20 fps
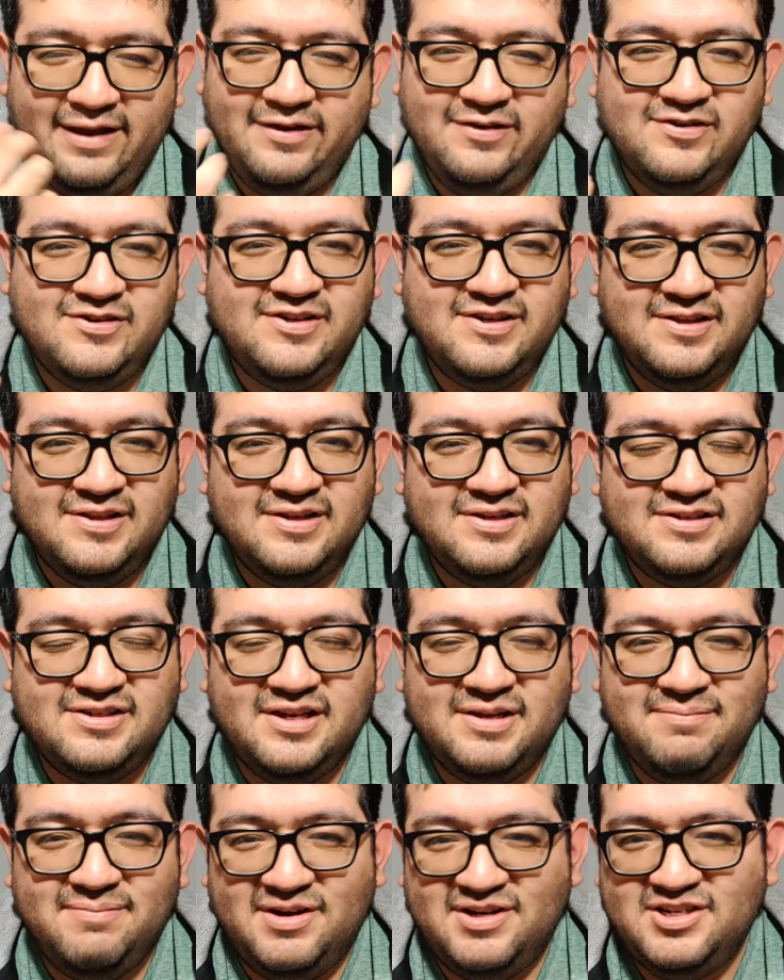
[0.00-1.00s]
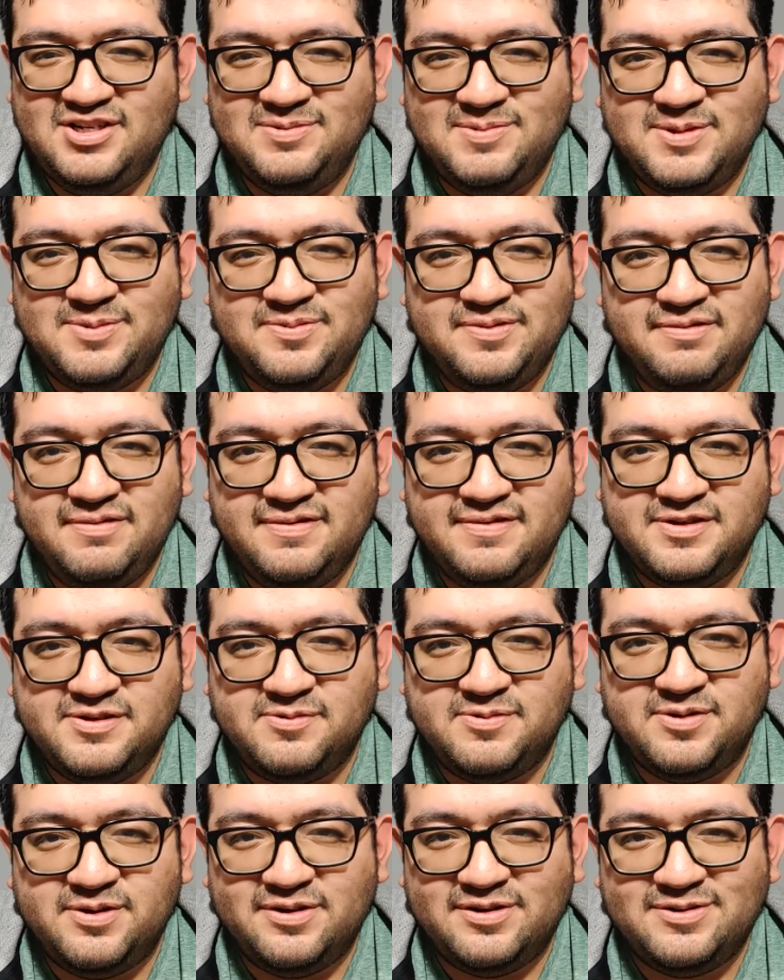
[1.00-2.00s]
And you see this in Mashima's
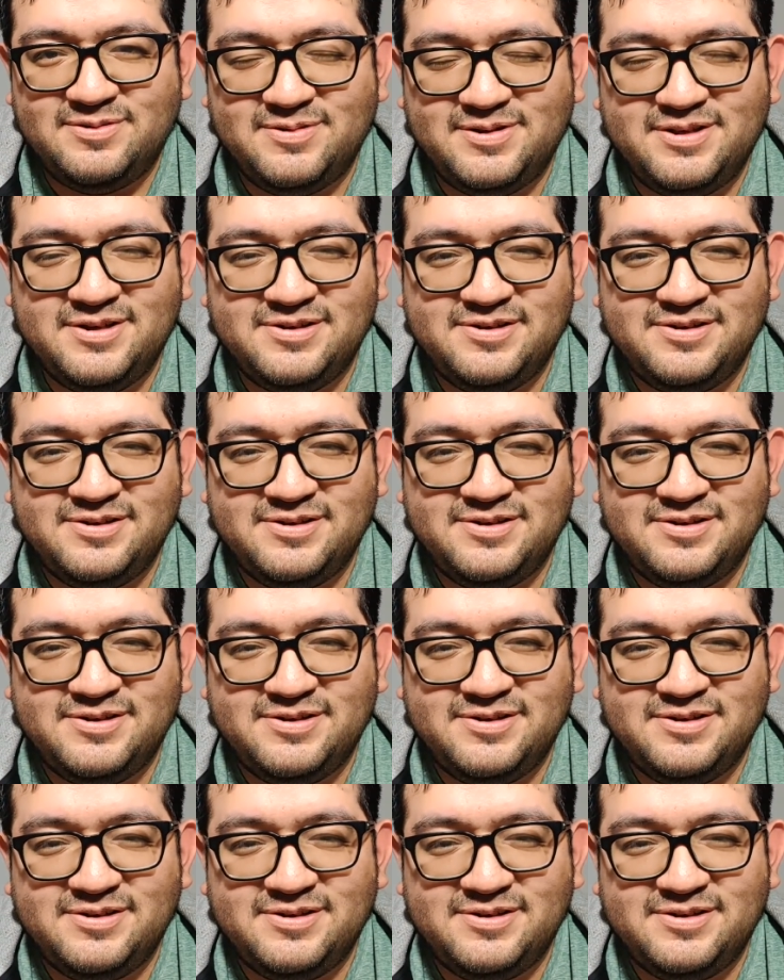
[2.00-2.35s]
previous works with